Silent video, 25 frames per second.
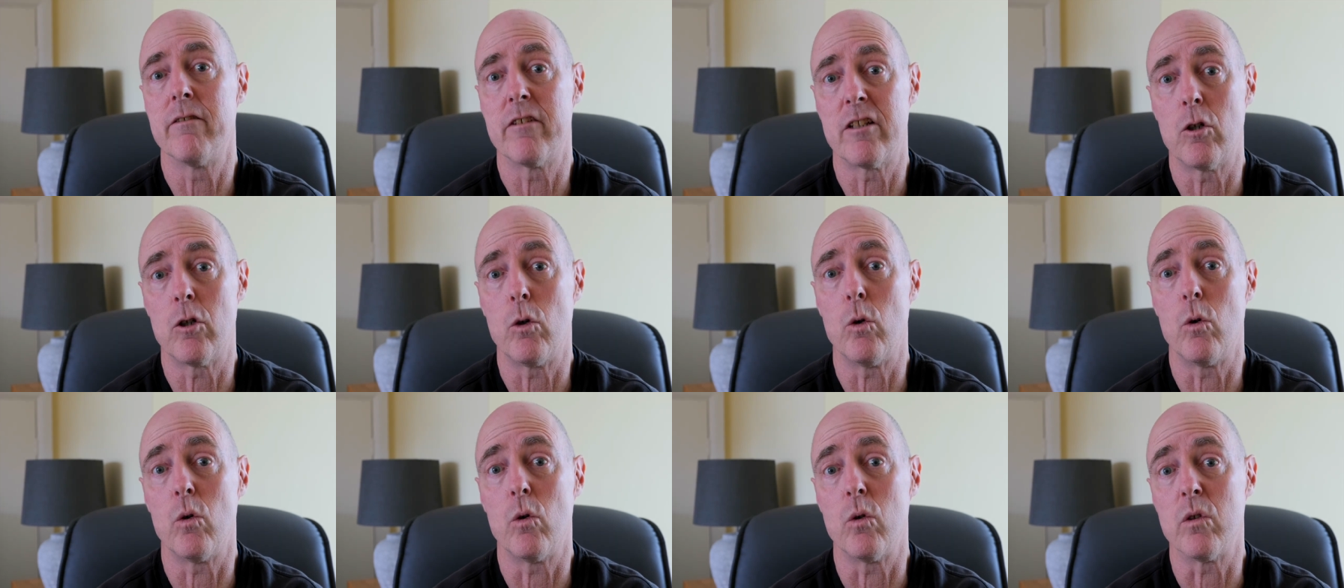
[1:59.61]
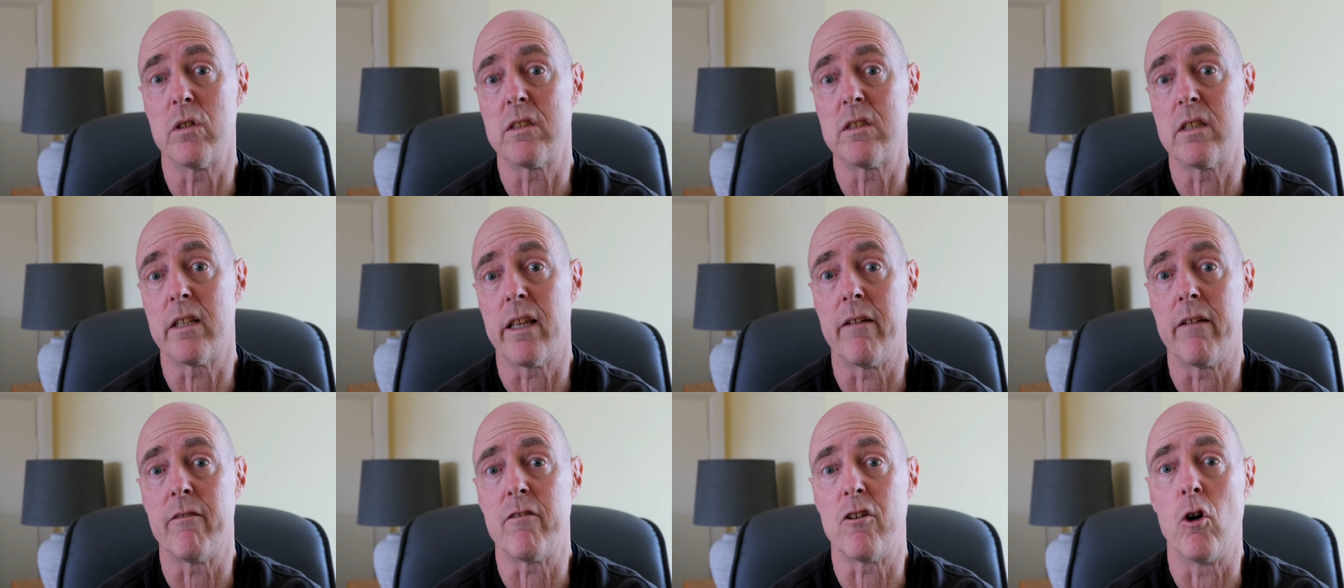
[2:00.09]
course
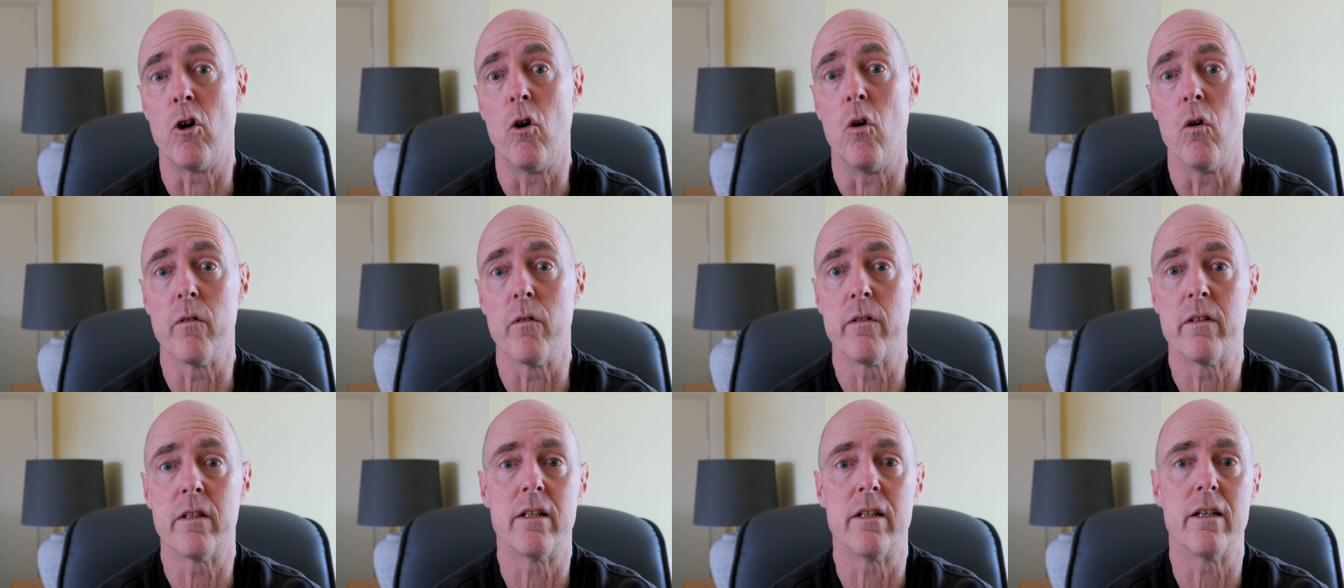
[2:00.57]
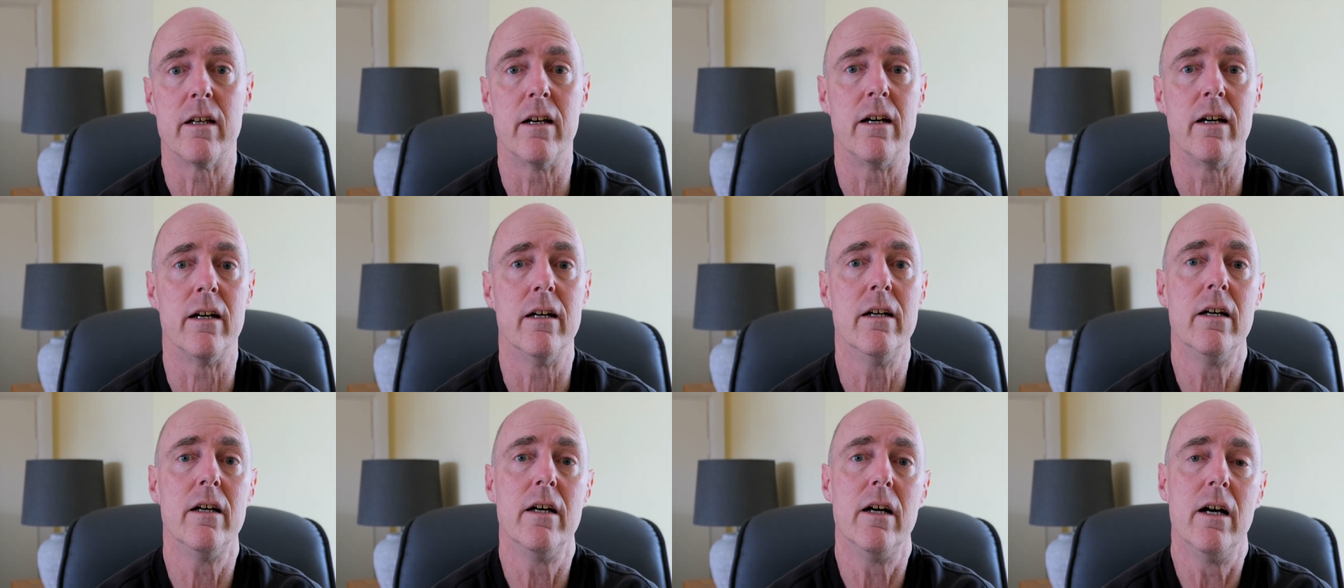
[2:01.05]
they've got
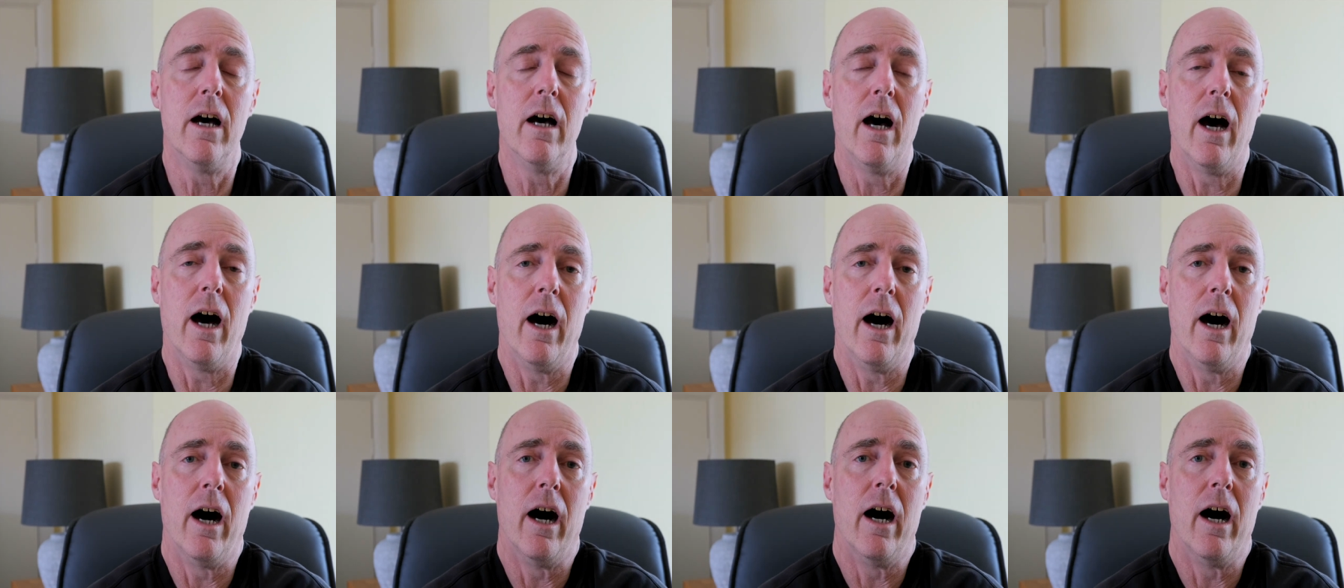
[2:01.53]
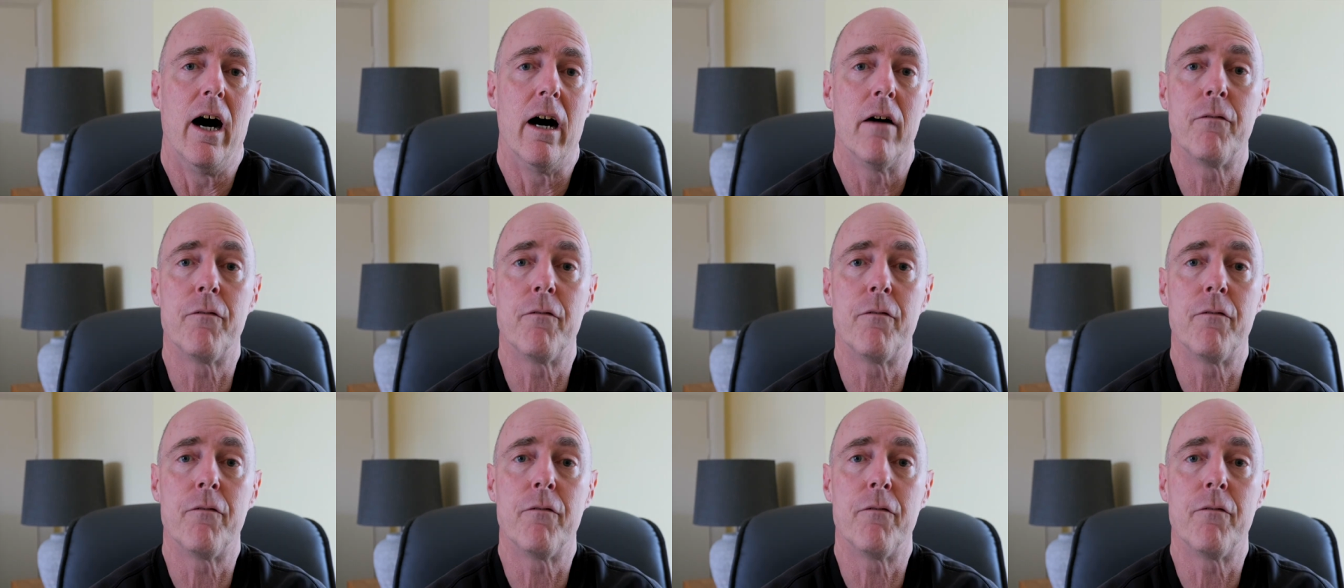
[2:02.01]
a